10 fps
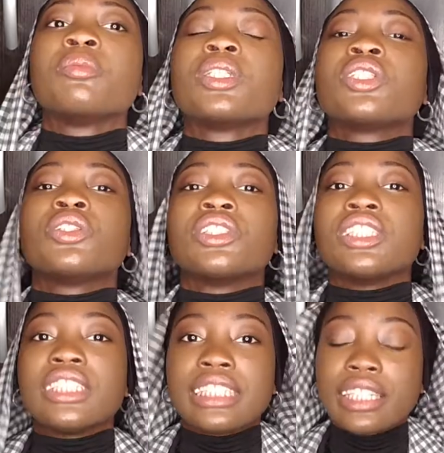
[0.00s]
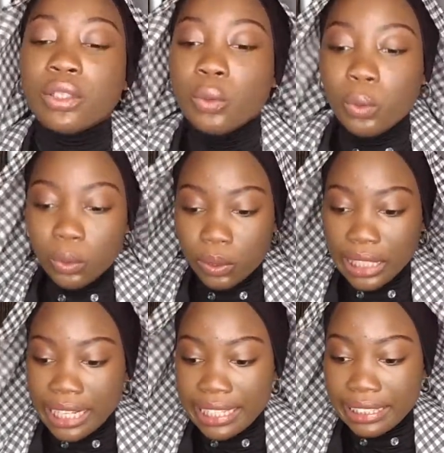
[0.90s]
Make sure it's equal,
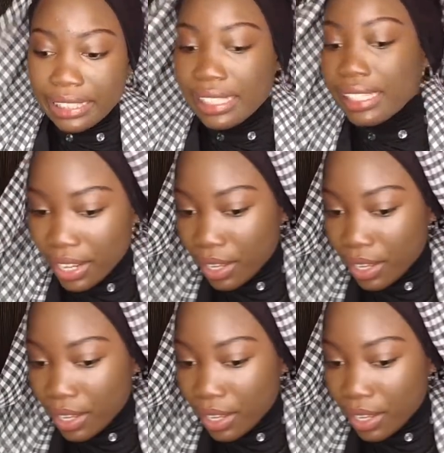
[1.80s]
right?